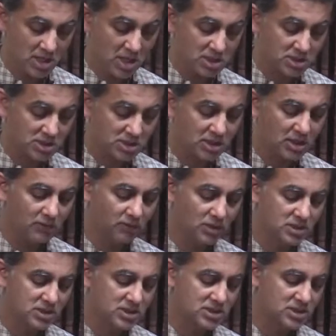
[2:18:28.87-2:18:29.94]
serene with
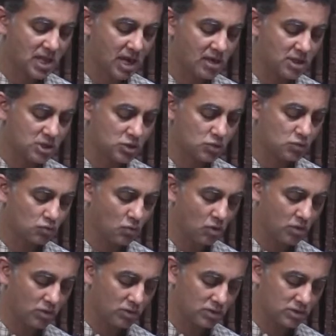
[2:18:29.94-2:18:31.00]
silent
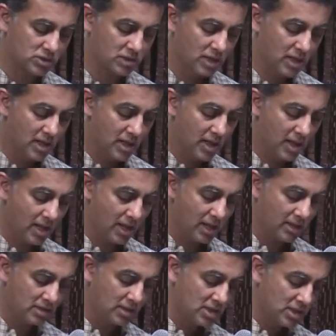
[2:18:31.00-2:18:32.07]
swans
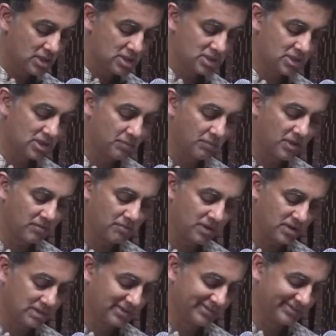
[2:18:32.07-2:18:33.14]
and sleeping
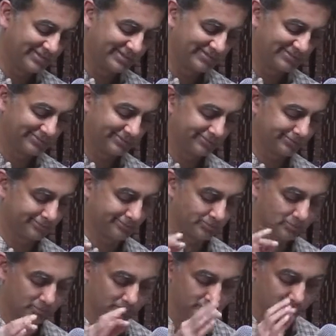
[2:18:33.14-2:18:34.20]

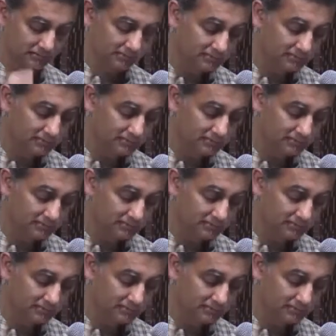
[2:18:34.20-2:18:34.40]
beings.